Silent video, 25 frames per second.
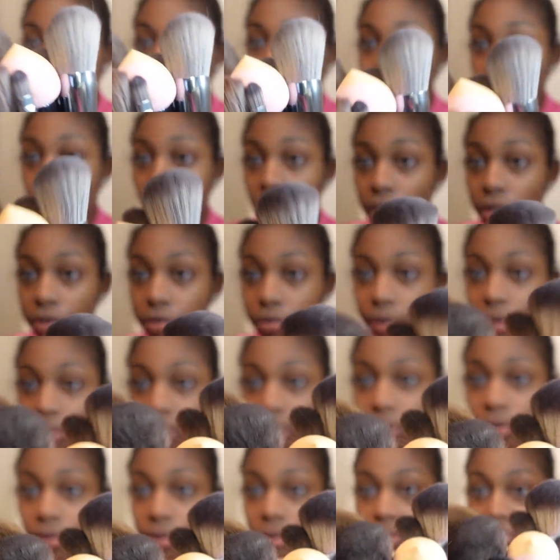All three
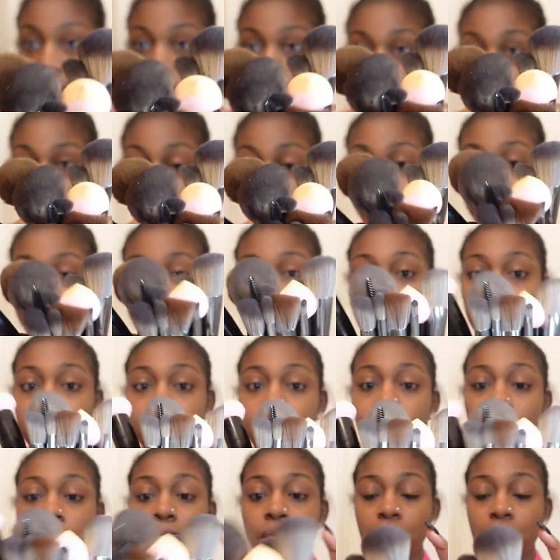beauty blenders.